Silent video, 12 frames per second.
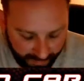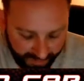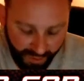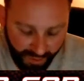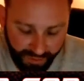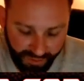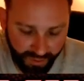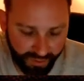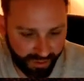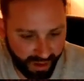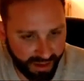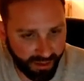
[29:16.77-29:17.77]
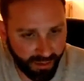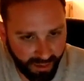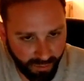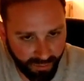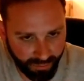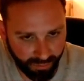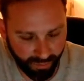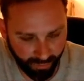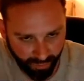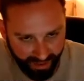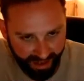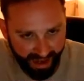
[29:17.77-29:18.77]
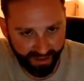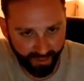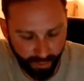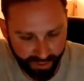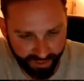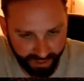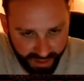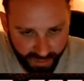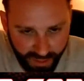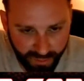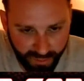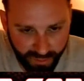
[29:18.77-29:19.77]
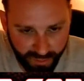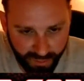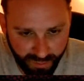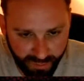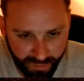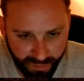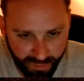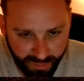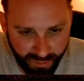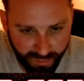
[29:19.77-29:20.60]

So to try and rehash what we talked about before, try